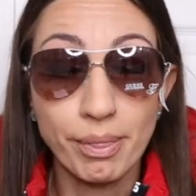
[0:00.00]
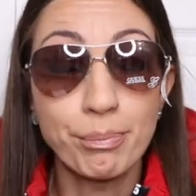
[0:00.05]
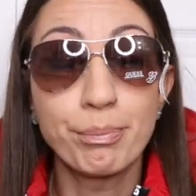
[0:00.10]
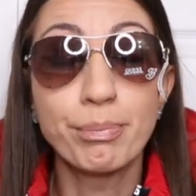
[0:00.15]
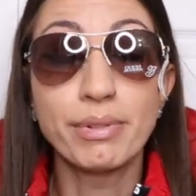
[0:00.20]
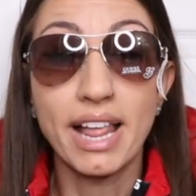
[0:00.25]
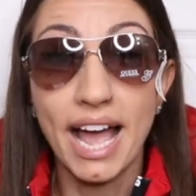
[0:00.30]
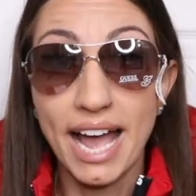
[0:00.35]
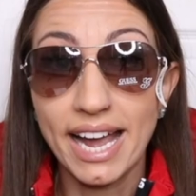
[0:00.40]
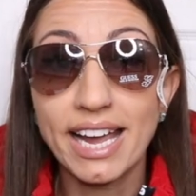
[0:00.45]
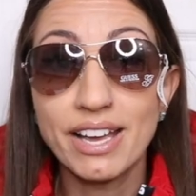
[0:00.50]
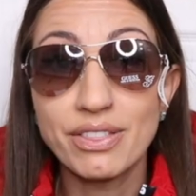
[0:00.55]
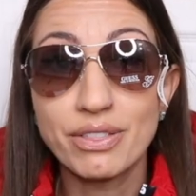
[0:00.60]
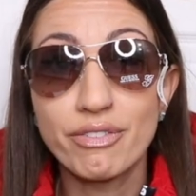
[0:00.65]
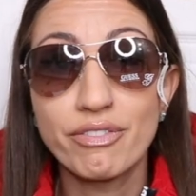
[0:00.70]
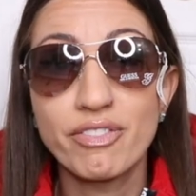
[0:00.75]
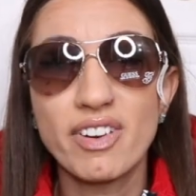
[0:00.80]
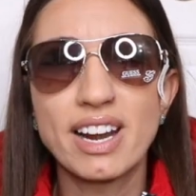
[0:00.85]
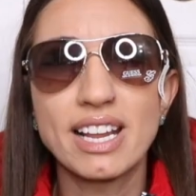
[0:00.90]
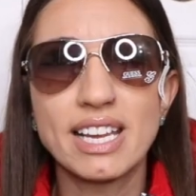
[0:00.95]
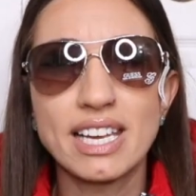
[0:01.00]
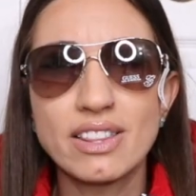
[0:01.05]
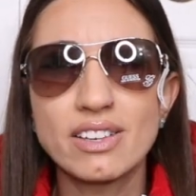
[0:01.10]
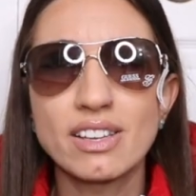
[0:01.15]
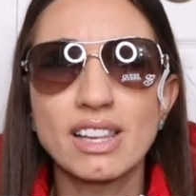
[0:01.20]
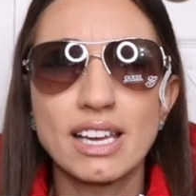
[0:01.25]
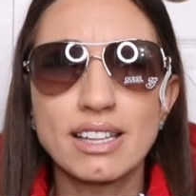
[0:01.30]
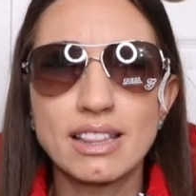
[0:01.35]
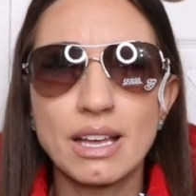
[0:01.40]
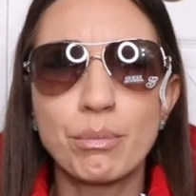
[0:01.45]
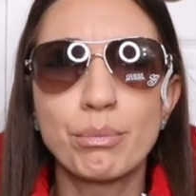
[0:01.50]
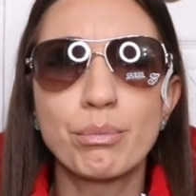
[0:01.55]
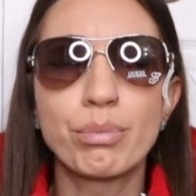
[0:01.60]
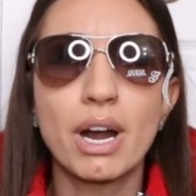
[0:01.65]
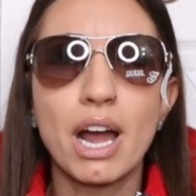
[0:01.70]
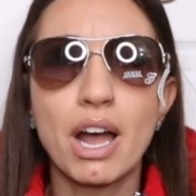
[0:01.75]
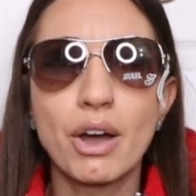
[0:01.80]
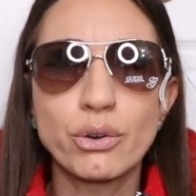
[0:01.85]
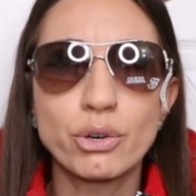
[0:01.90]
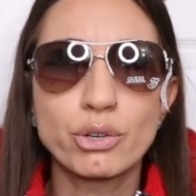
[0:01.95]
black at the front. I either like them
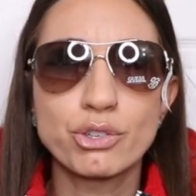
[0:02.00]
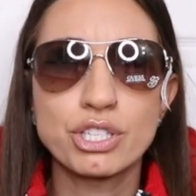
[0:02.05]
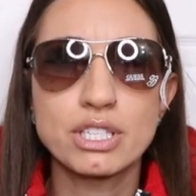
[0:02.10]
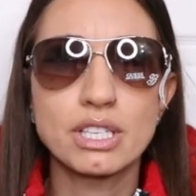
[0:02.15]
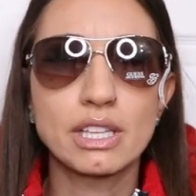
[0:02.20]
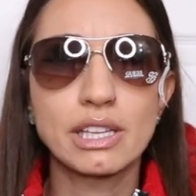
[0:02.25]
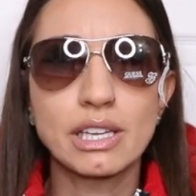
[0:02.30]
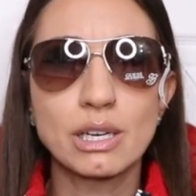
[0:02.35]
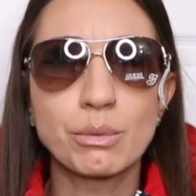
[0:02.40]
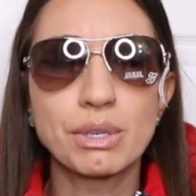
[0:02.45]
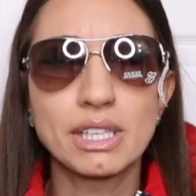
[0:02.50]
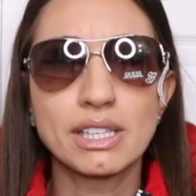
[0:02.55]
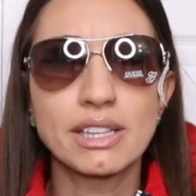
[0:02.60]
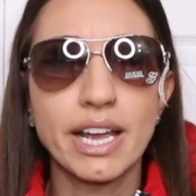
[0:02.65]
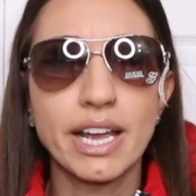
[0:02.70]
brown or just a little bit